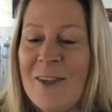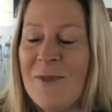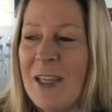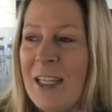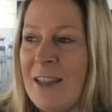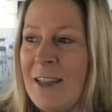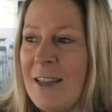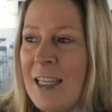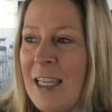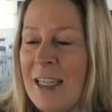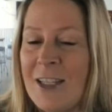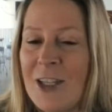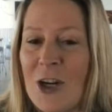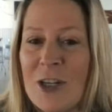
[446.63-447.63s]
it's
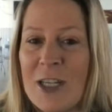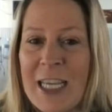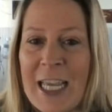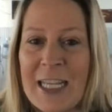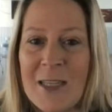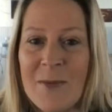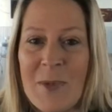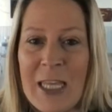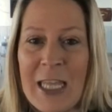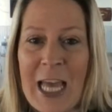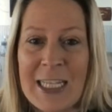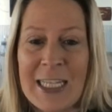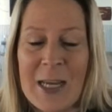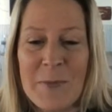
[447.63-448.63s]
starting to get to be
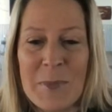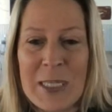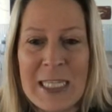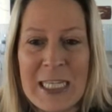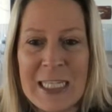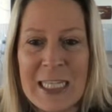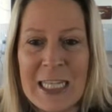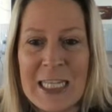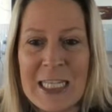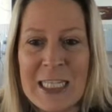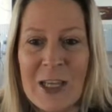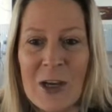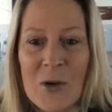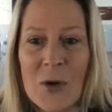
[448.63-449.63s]
that time of season.
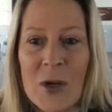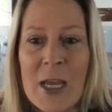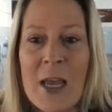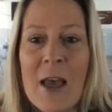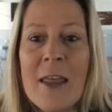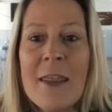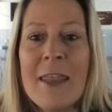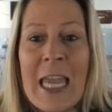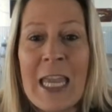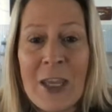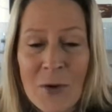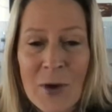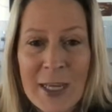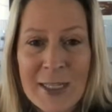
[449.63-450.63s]
So thank
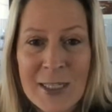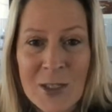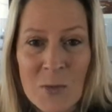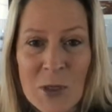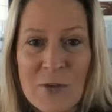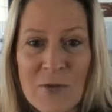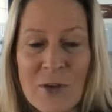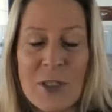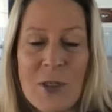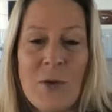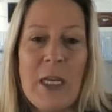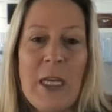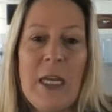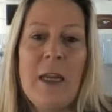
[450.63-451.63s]
you guys so much for
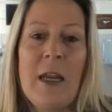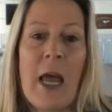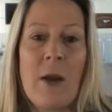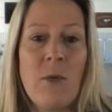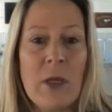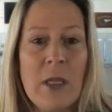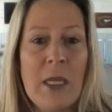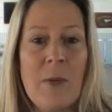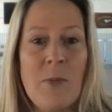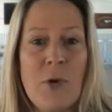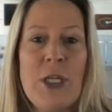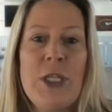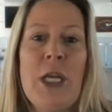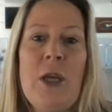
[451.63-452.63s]
tuning in. I really
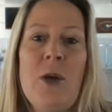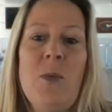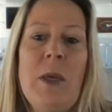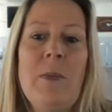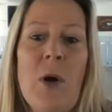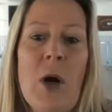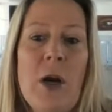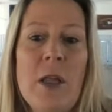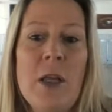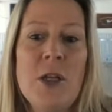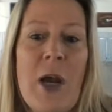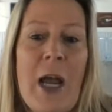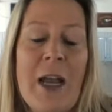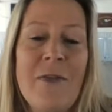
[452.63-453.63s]
appreciate you being part of the
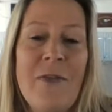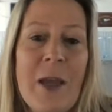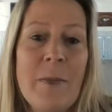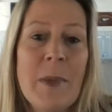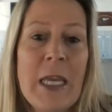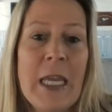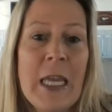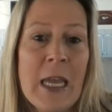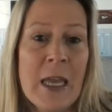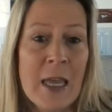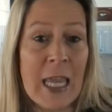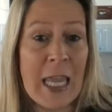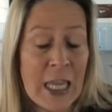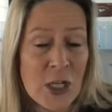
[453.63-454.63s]
track family.
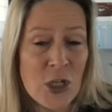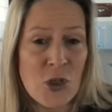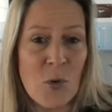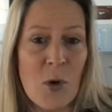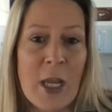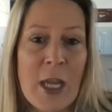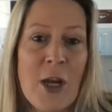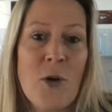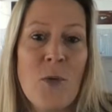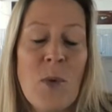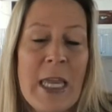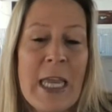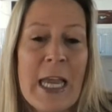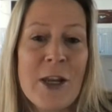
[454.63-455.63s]
Enjoy your
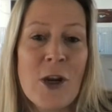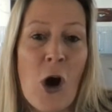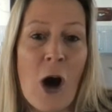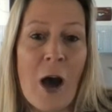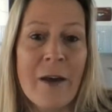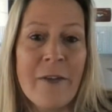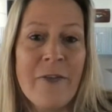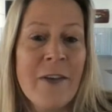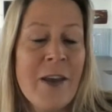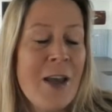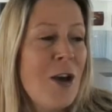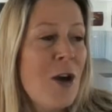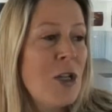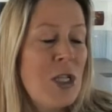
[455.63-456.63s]
weekend off,
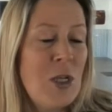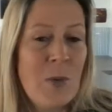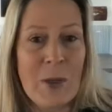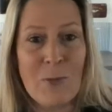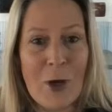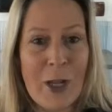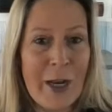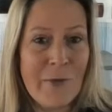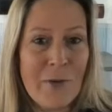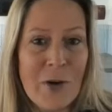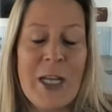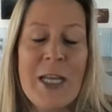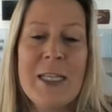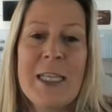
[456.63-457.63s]
doing whatever
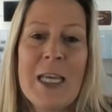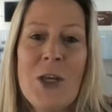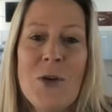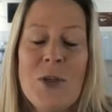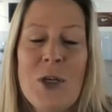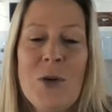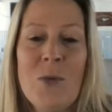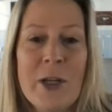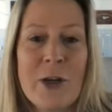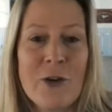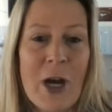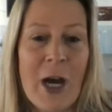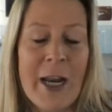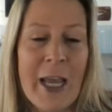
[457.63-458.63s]
it is that you do when you're
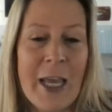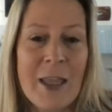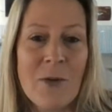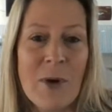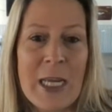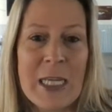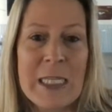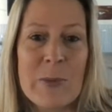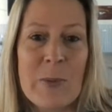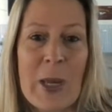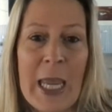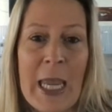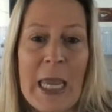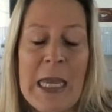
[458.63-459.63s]
not at the
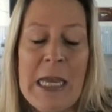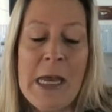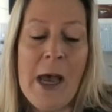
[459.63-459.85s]
raceway.